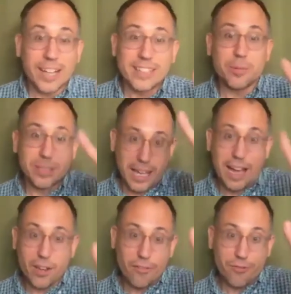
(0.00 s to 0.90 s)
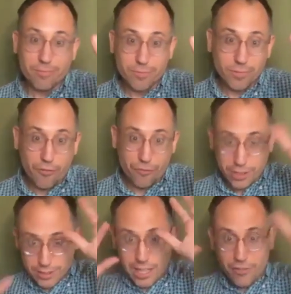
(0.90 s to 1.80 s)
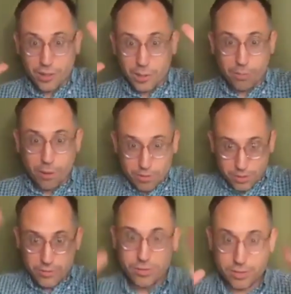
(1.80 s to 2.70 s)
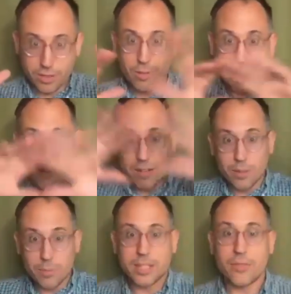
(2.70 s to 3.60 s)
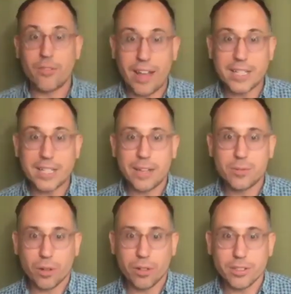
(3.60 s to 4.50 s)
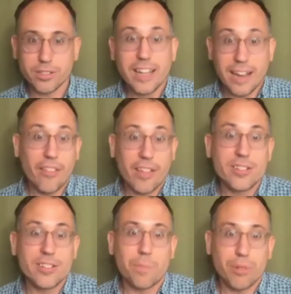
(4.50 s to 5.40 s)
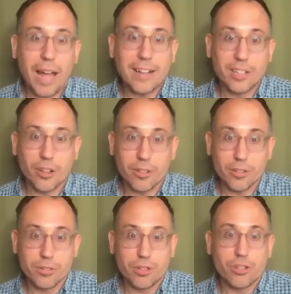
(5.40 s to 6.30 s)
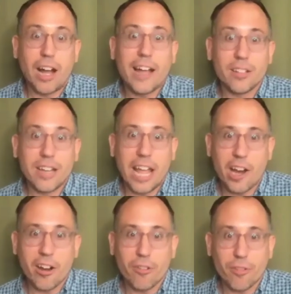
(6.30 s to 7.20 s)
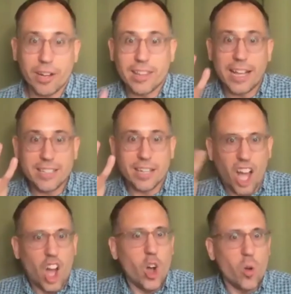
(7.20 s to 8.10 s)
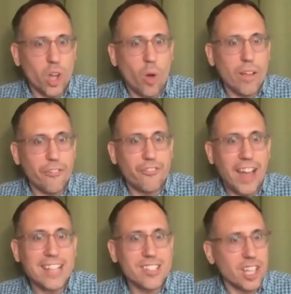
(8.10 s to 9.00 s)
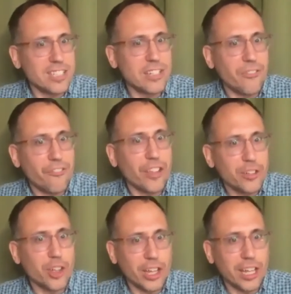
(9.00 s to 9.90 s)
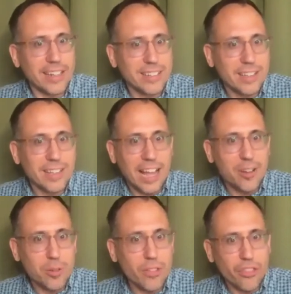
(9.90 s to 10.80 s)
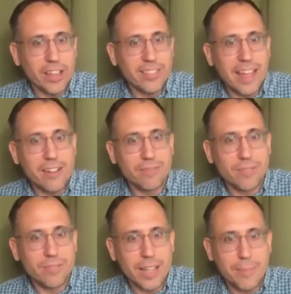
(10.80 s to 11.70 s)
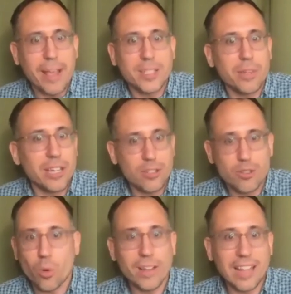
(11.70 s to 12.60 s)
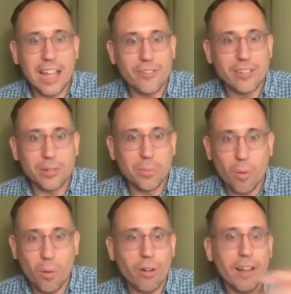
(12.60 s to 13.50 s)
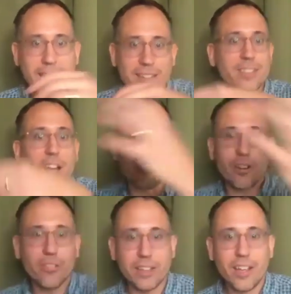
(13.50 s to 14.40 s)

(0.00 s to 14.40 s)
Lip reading: it was kind of a philosophical approach of slow down in the midst of a fast paced world. And then just a practical trial and error, realizing, oh, going fast doesn't feel good. Can I do the thing that makes me enjoy life a little more and discover the